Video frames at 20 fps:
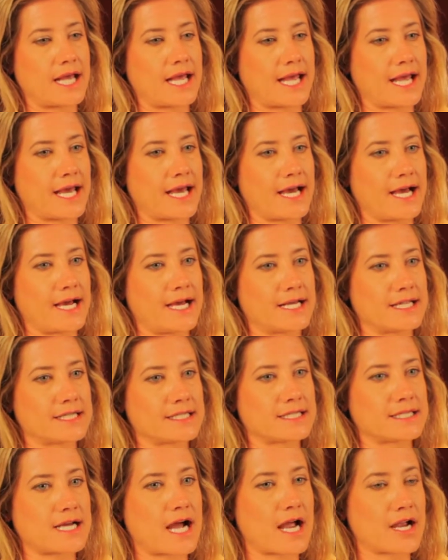
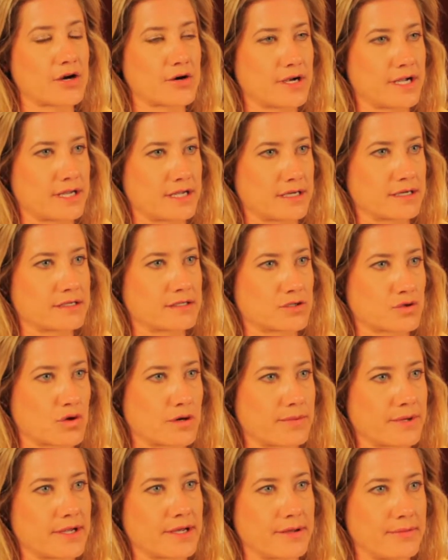and hiring
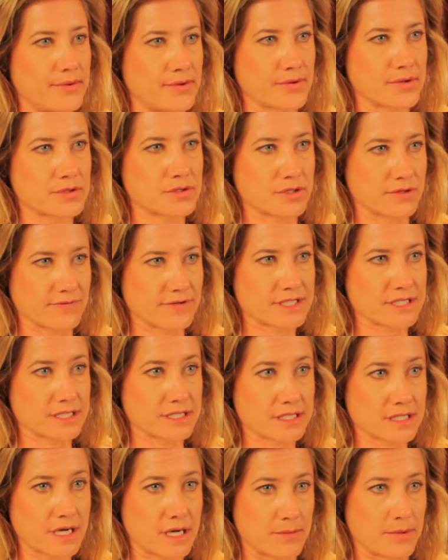Scorpion Computer
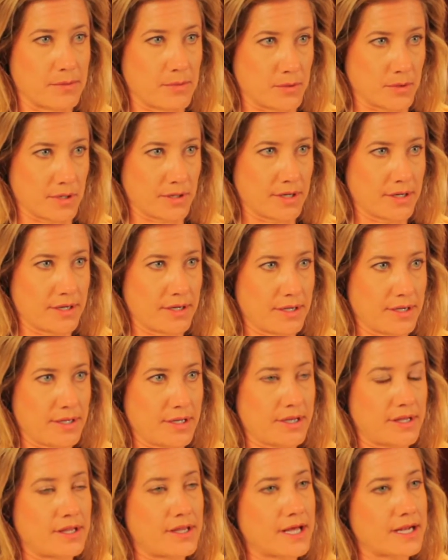Services to come aboard,
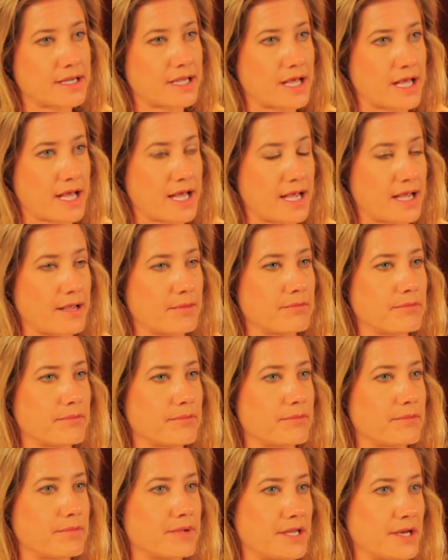then
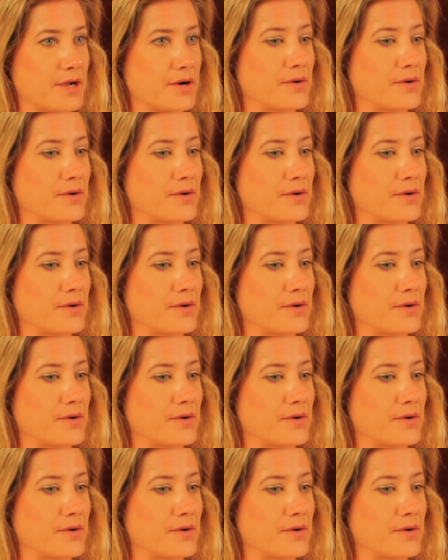came